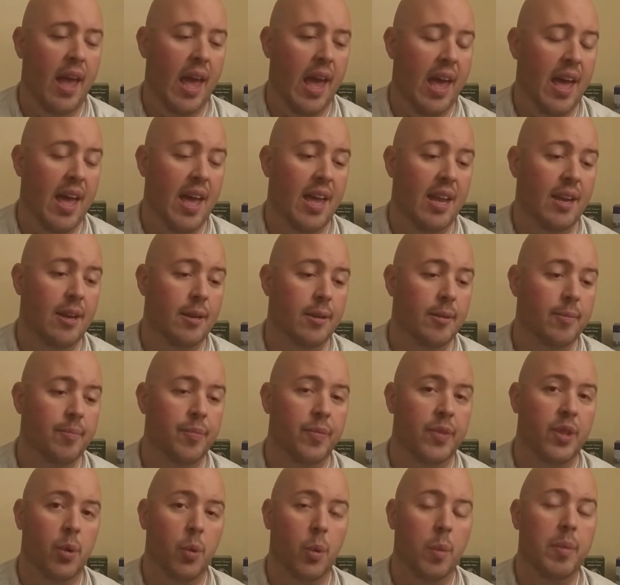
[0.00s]
and
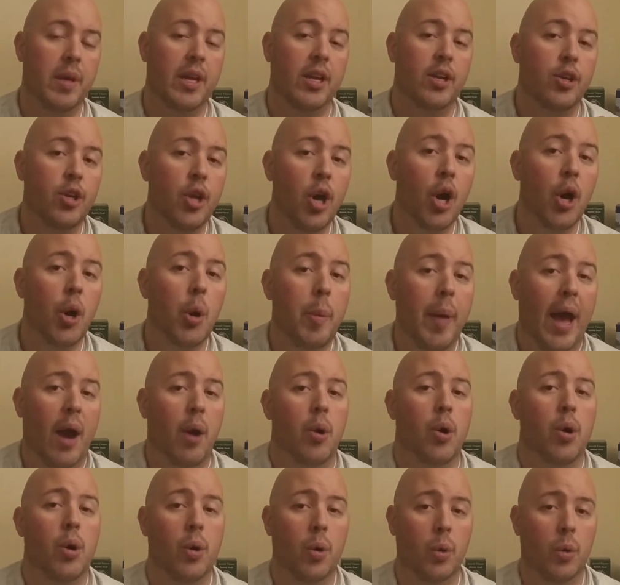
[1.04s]
there would be no
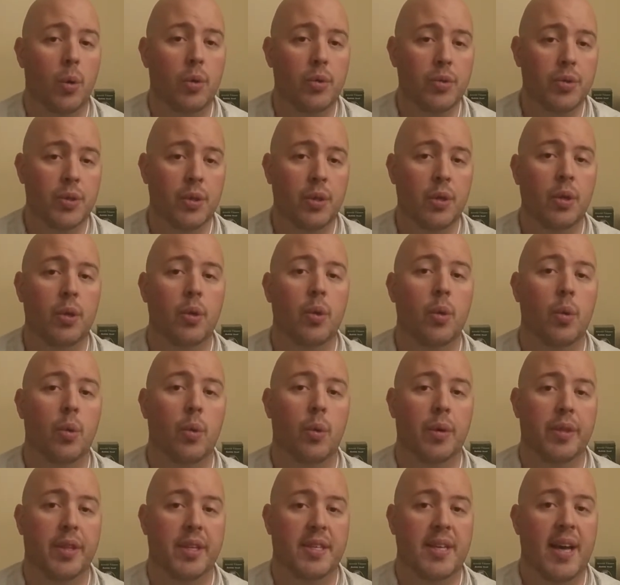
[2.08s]
power holes
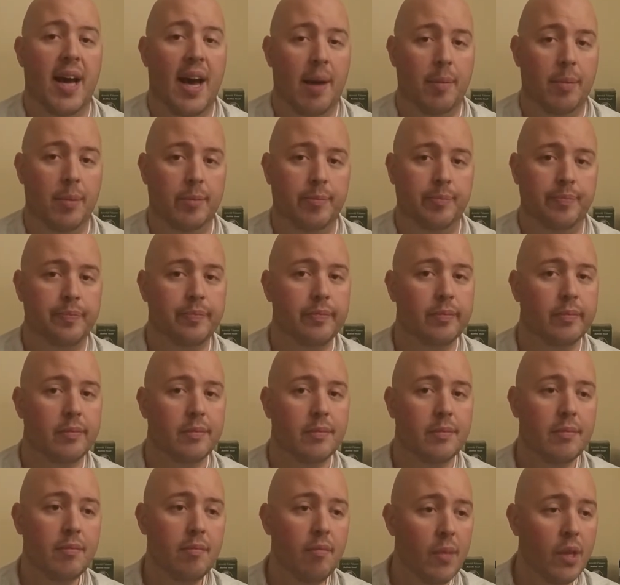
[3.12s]
on the top.
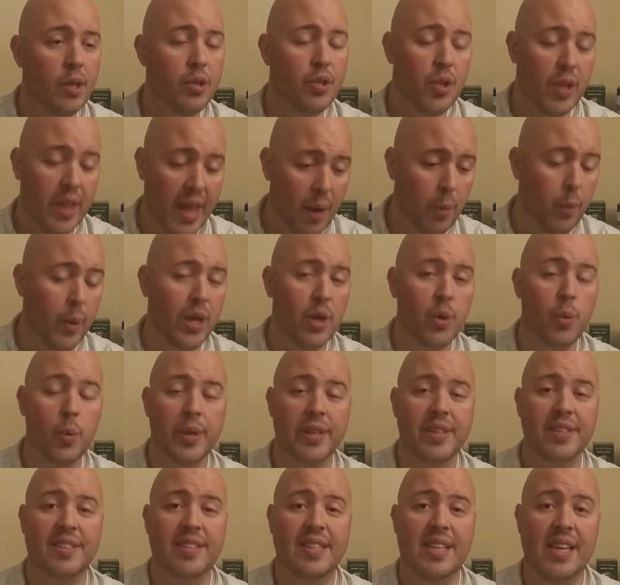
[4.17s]
So that way you
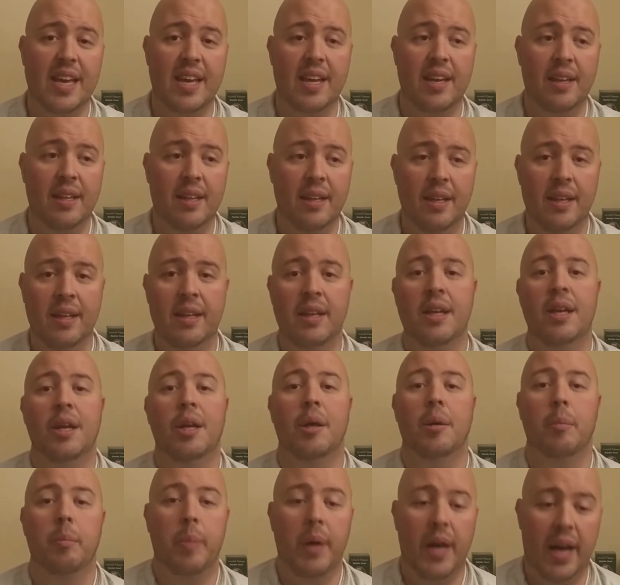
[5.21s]
wouldn't see it.
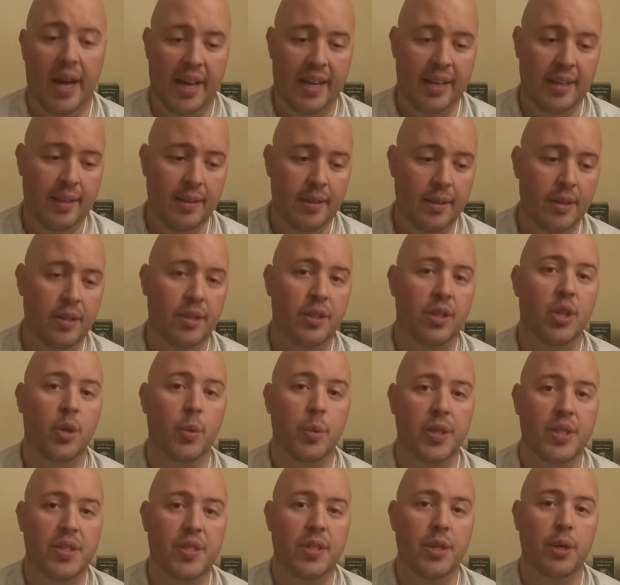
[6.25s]
But
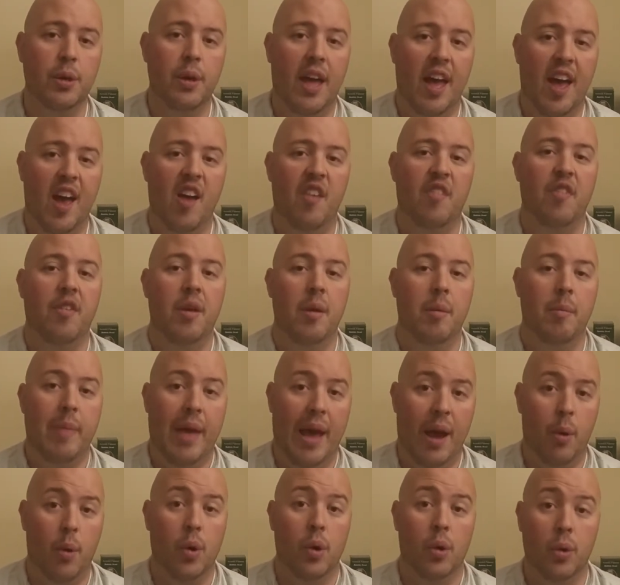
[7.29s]
you would still have
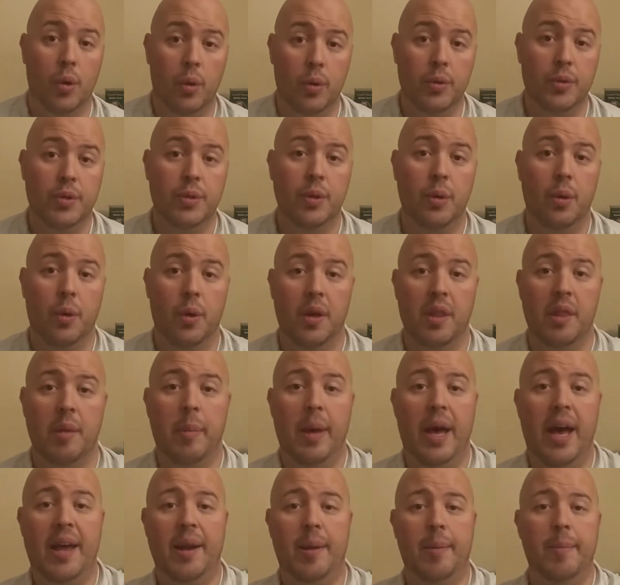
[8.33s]
power holes on the
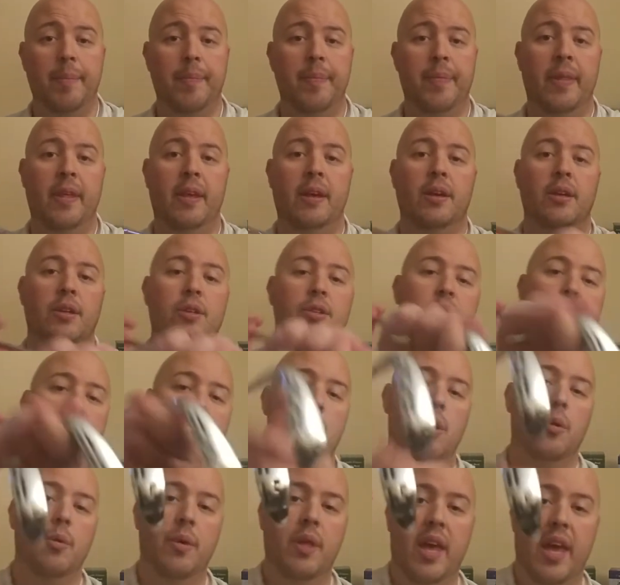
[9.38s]
bottom.
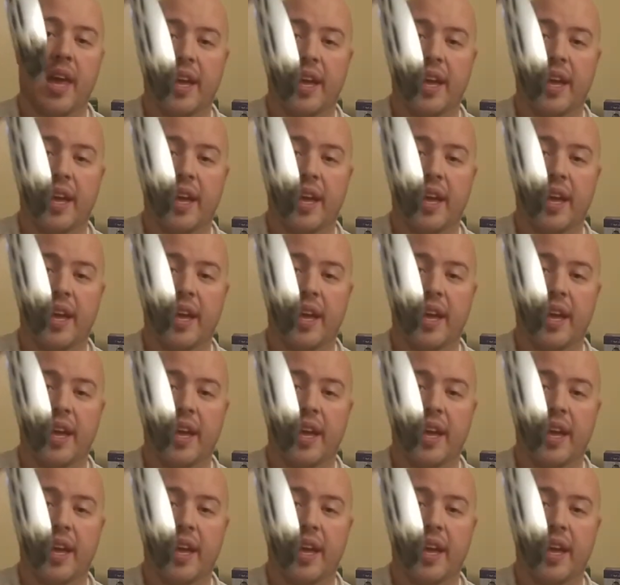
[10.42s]
So,